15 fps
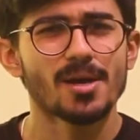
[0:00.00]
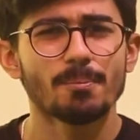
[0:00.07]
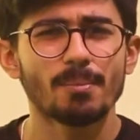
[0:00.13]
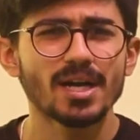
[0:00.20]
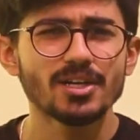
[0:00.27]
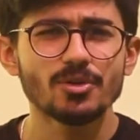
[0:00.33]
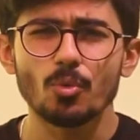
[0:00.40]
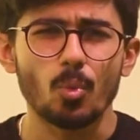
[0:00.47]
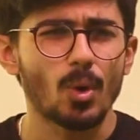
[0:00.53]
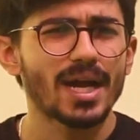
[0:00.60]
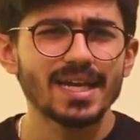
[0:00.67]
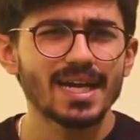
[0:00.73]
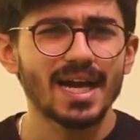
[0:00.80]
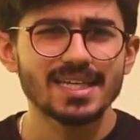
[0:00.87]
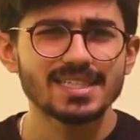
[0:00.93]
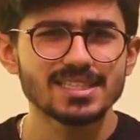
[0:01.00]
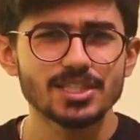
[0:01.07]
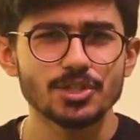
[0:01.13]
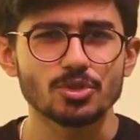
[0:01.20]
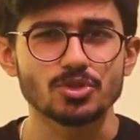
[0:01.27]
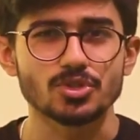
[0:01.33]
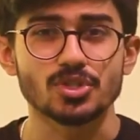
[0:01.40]
But why
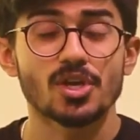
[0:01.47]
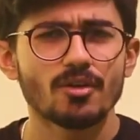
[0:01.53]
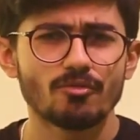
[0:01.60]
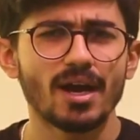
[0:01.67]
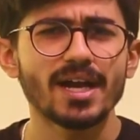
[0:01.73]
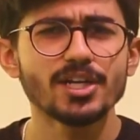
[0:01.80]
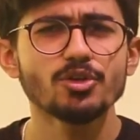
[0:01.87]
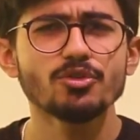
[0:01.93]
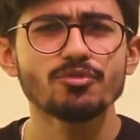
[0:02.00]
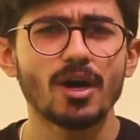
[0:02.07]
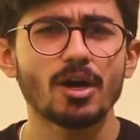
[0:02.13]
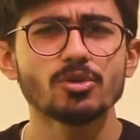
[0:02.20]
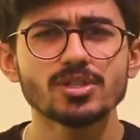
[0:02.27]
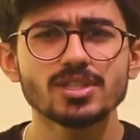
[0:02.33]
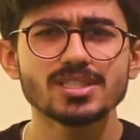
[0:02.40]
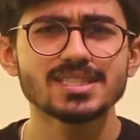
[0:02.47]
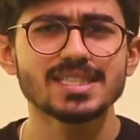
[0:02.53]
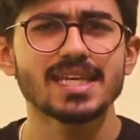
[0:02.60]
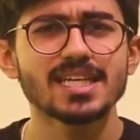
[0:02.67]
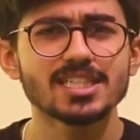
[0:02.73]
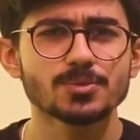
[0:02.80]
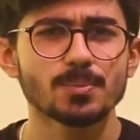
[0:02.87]
ICOs? Why do founders
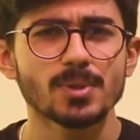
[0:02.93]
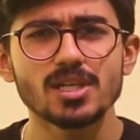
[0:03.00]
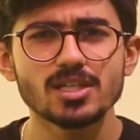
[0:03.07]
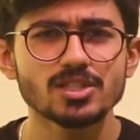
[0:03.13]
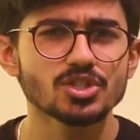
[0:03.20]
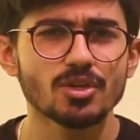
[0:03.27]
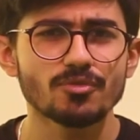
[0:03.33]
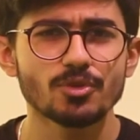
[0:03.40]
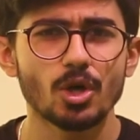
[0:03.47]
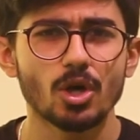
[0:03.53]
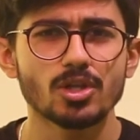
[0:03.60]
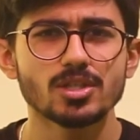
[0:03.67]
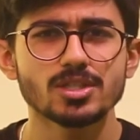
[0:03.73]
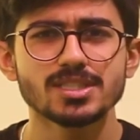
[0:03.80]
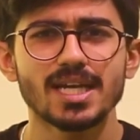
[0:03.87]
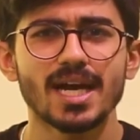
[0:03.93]
raise millions of dollars,